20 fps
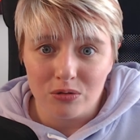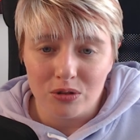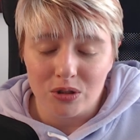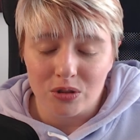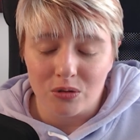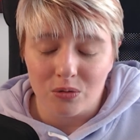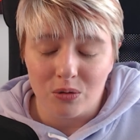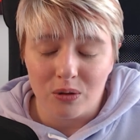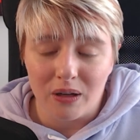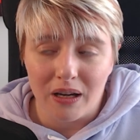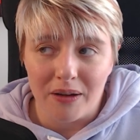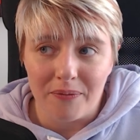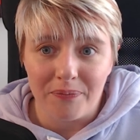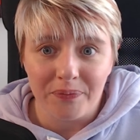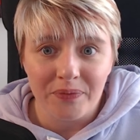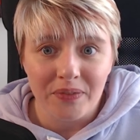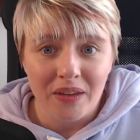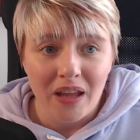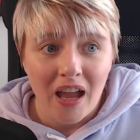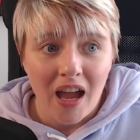So
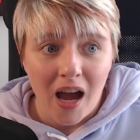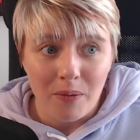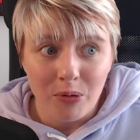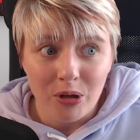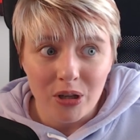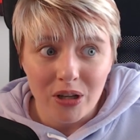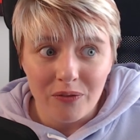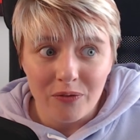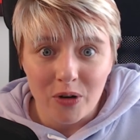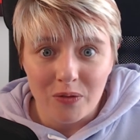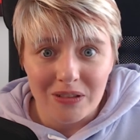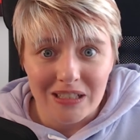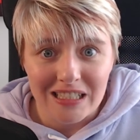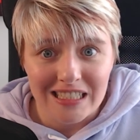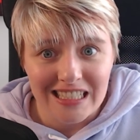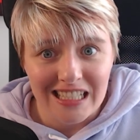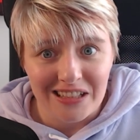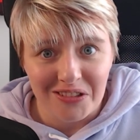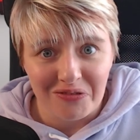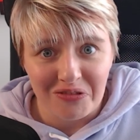I'm looking forward to
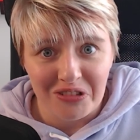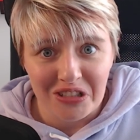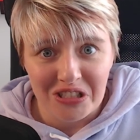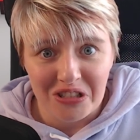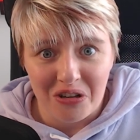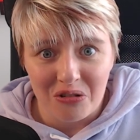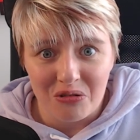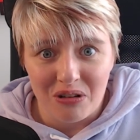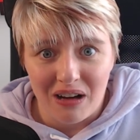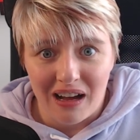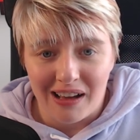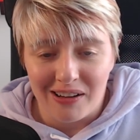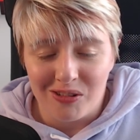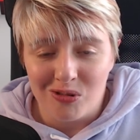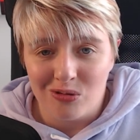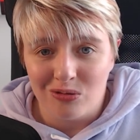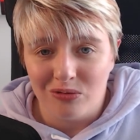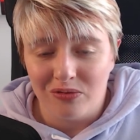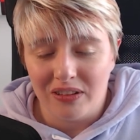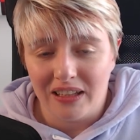seeing the result, and
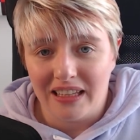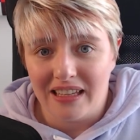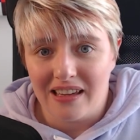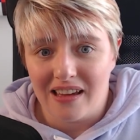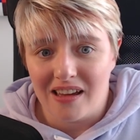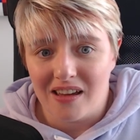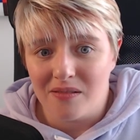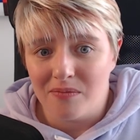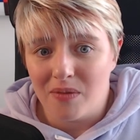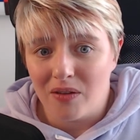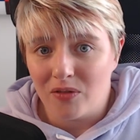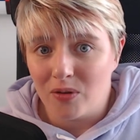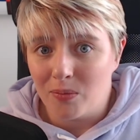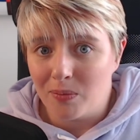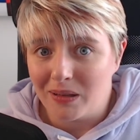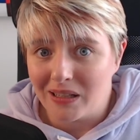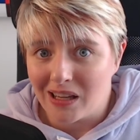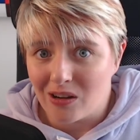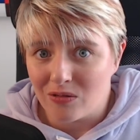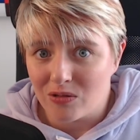hopefully
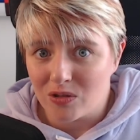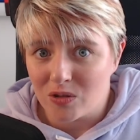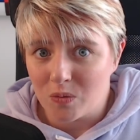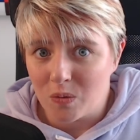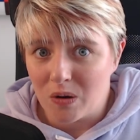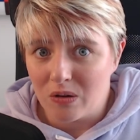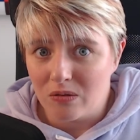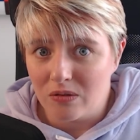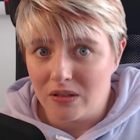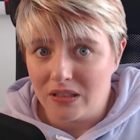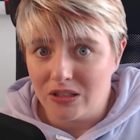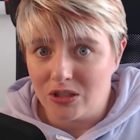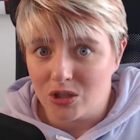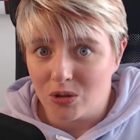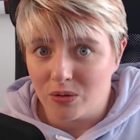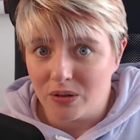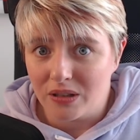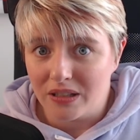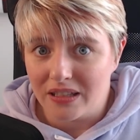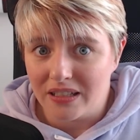everybody else will
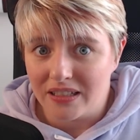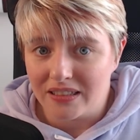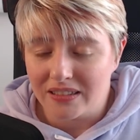enjoy the